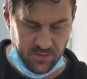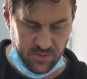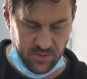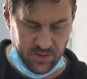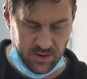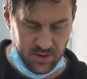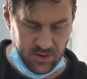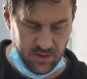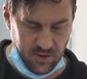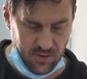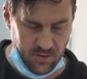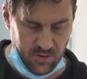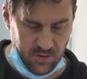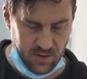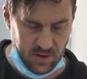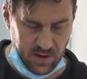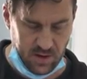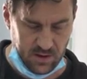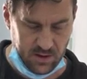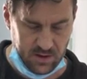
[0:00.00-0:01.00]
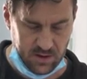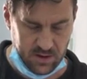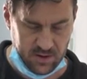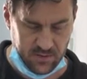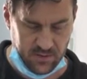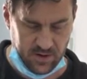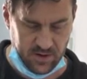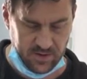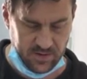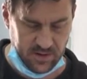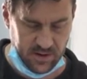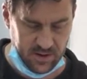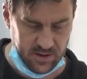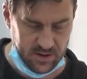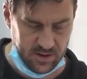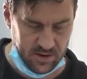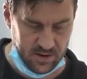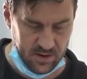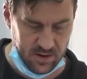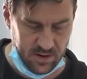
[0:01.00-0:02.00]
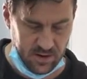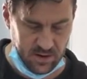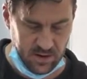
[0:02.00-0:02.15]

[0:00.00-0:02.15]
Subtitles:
from the New English Translation.